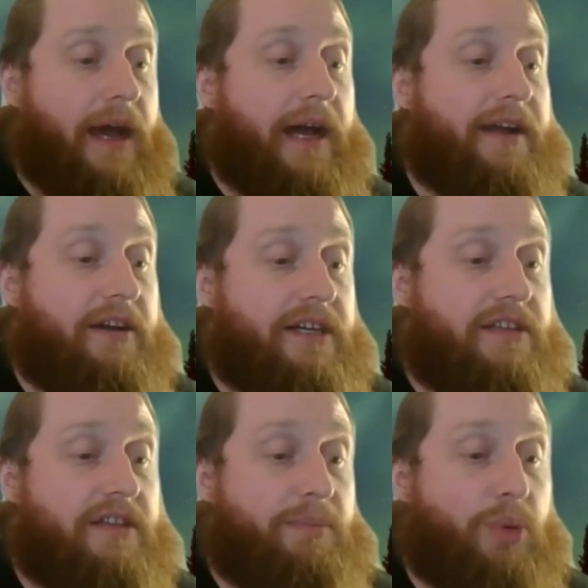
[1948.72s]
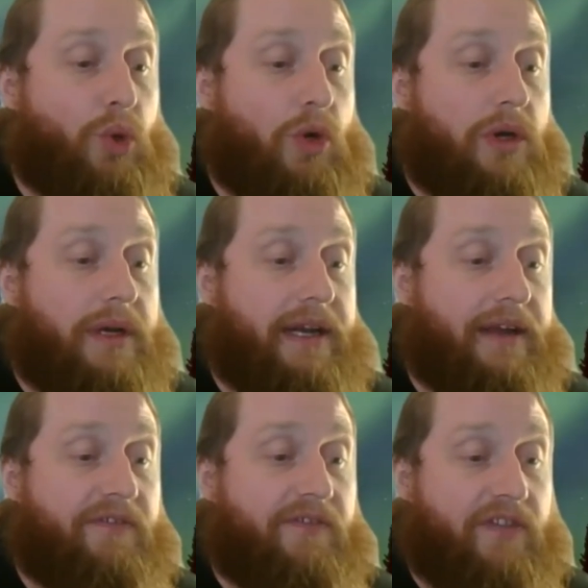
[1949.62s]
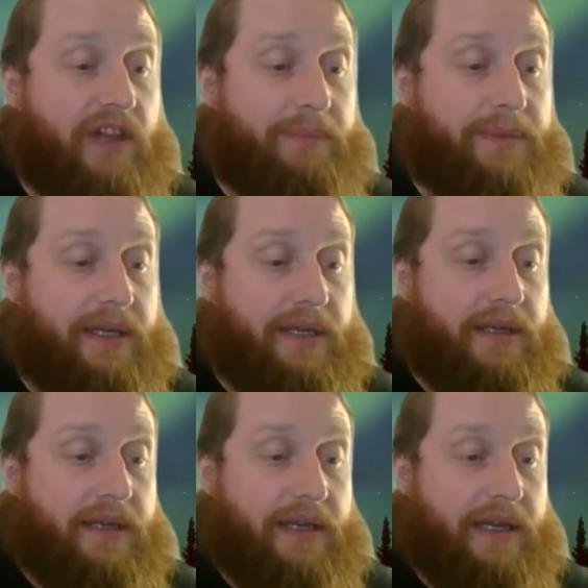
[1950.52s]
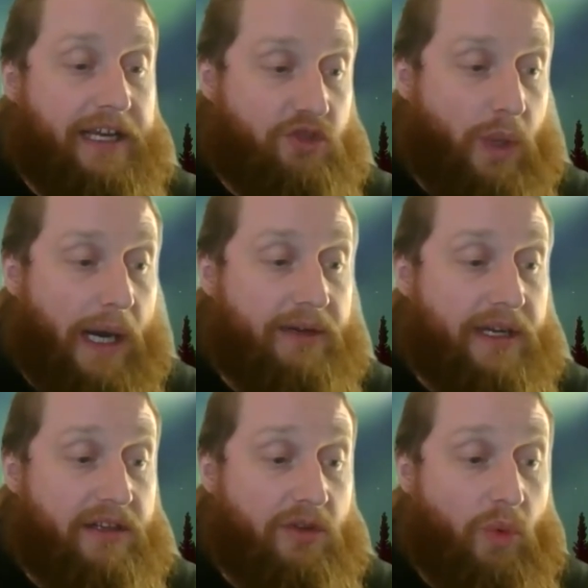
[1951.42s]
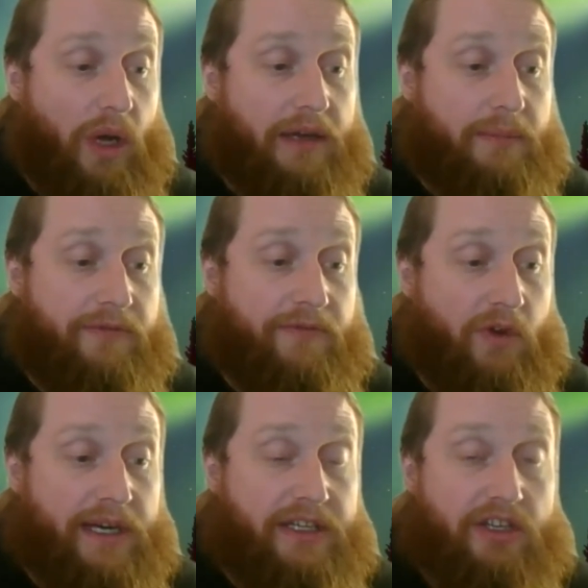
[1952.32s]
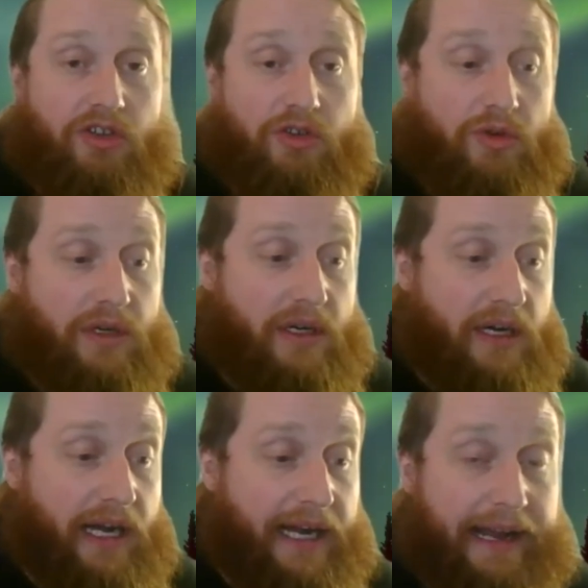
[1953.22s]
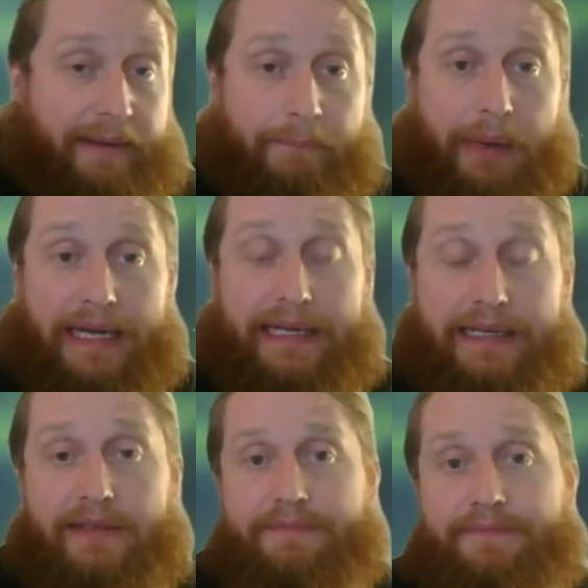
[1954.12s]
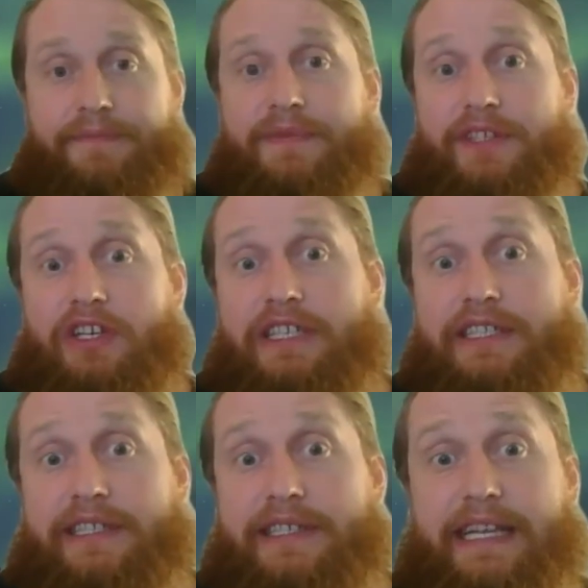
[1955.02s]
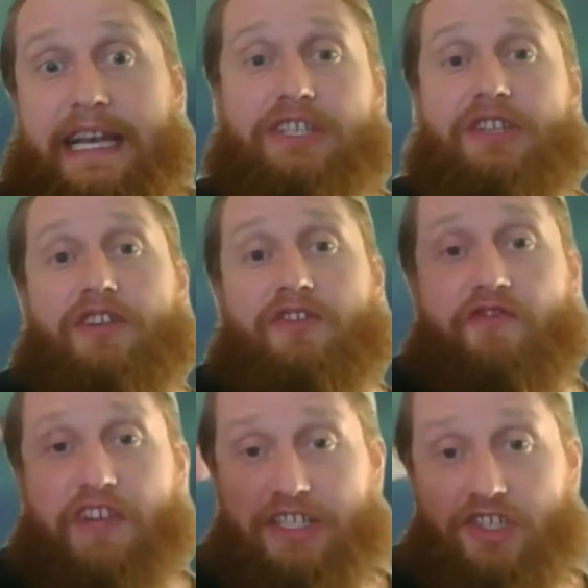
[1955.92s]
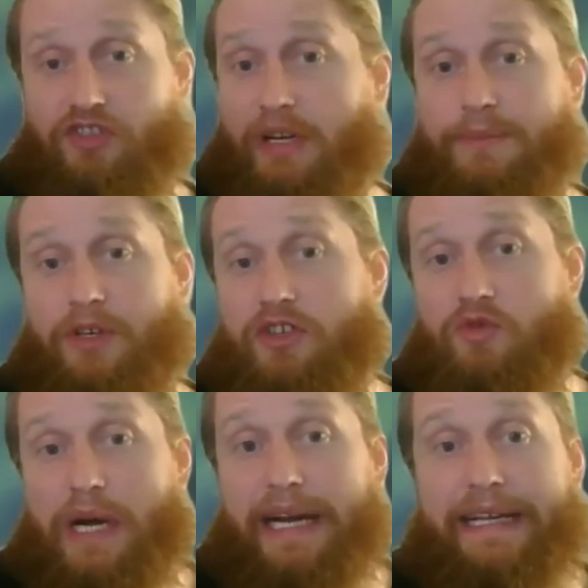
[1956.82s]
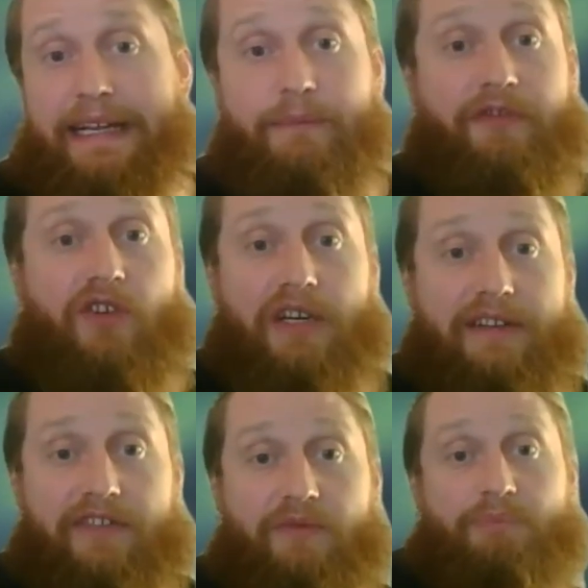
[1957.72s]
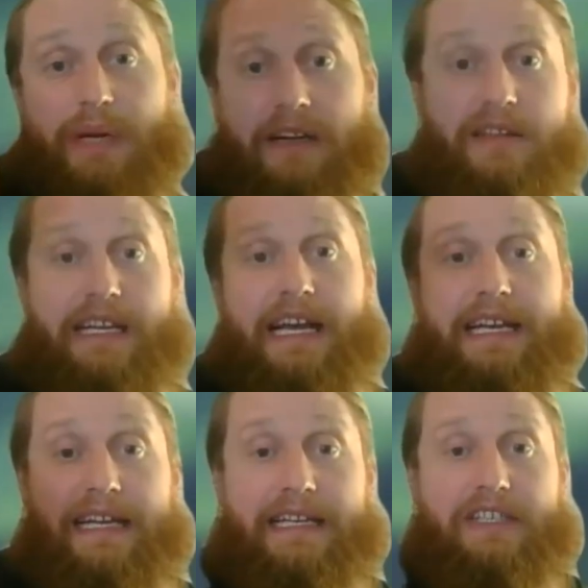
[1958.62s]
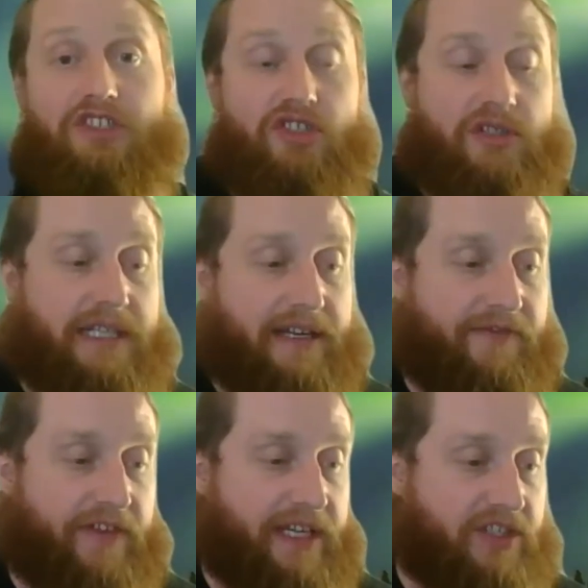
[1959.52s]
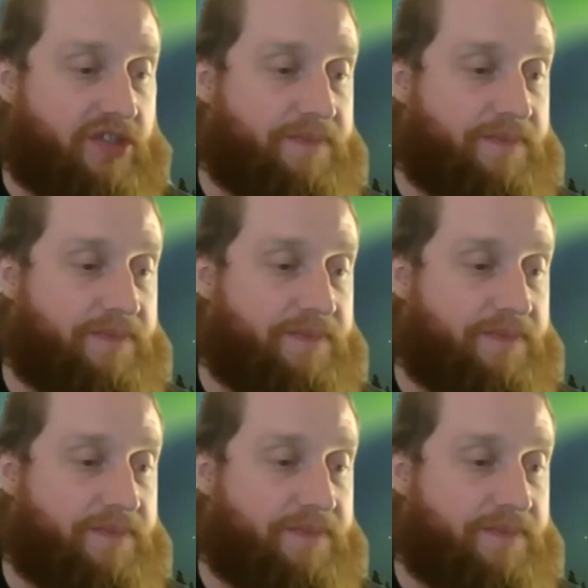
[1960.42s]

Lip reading: I hurried to the pool and I flipped a trout out of the water before I knew I had a bite. So he's just catching those fish. He dropped the hook right in before it even barely got in. He pricked out a fish.